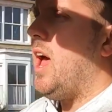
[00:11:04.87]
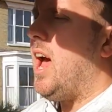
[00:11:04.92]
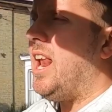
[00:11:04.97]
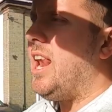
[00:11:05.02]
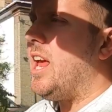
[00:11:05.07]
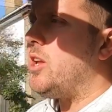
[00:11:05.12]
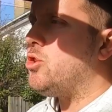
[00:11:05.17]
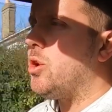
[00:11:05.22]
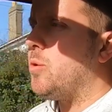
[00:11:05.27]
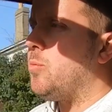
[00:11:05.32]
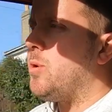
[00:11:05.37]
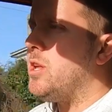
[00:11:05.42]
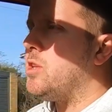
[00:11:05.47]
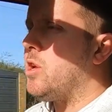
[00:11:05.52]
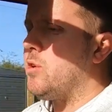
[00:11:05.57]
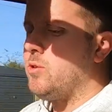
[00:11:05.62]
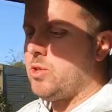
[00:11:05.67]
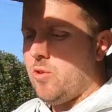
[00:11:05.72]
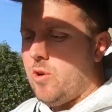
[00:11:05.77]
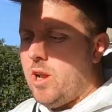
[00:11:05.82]
electric
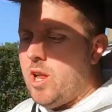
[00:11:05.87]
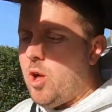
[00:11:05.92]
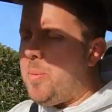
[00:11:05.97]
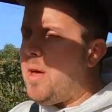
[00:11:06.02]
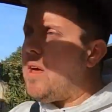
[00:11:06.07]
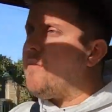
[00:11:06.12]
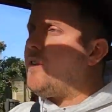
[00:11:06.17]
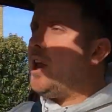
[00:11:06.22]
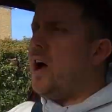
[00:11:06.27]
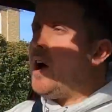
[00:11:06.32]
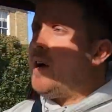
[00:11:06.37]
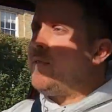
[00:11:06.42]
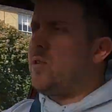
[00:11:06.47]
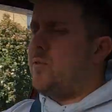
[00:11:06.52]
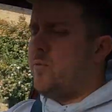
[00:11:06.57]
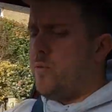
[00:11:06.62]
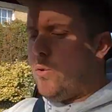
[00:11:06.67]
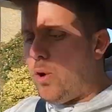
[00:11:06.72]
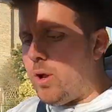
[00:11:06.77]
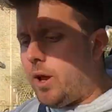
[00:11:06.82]
windows are a little bit of an
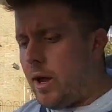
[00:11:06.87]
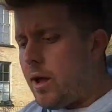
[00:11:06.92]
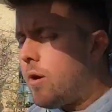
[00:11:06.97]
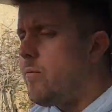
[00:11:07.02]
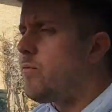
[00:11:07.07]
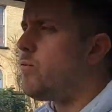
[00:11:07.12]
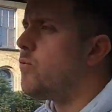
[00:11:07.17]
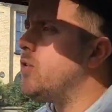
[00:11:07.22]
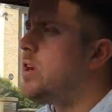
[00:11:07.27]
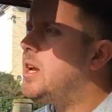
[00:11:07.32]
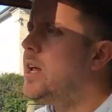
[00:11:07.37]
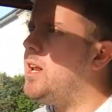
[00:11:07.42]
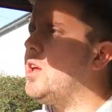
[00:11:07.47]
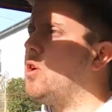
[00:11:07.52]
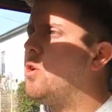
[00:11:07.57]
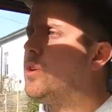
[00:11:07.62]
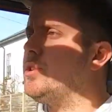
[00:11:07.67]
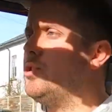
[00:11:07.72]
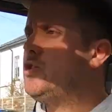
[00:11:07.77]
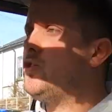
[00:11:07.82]
afterthought, like I've really
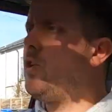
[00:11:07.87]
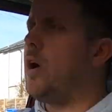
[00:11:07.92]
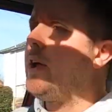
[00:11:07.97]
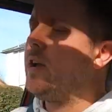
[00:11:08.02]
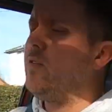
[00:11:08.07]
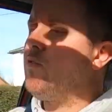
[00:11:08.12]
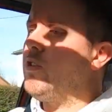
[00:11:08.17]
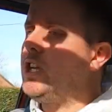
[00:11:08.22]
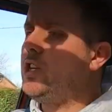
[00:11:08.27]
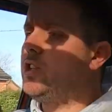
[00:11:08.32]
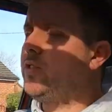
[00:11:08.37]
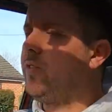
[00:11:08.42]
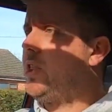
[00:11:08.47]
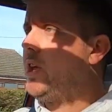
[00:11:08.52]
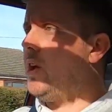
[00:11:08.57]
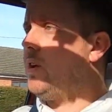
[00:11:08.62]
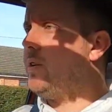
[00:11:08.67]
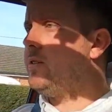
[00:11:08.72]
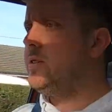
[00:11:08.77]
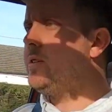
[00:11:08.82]
got to try and reach for
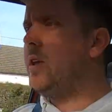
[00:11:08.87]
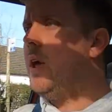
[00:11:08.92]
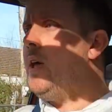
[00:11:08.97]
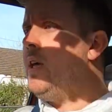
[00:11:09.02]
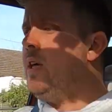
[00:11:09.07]
those.